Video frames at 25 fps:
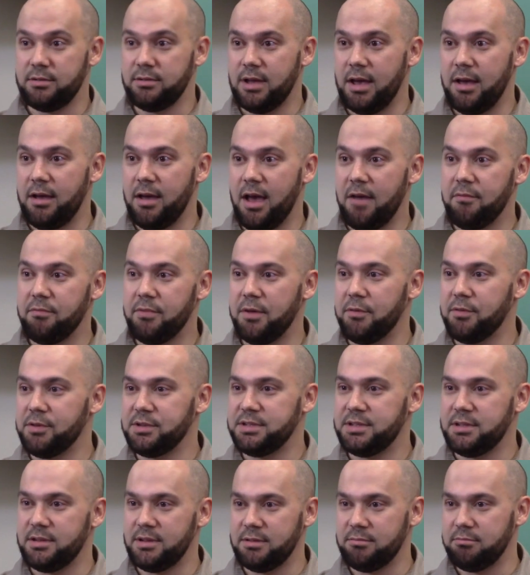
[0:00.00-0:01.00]
I have never
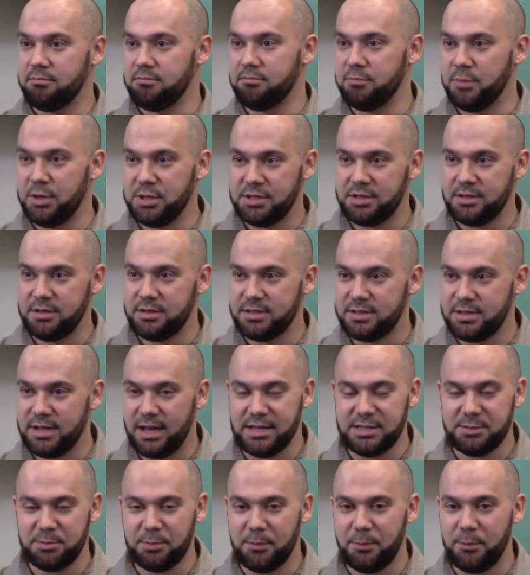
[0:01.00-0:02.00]
seen a masjid this
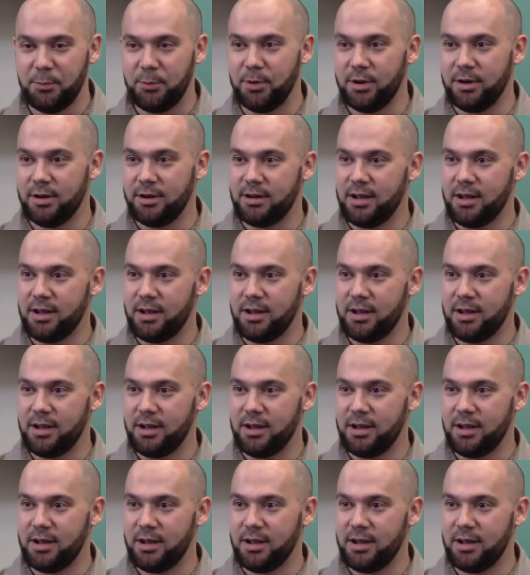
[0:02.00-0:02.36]
size before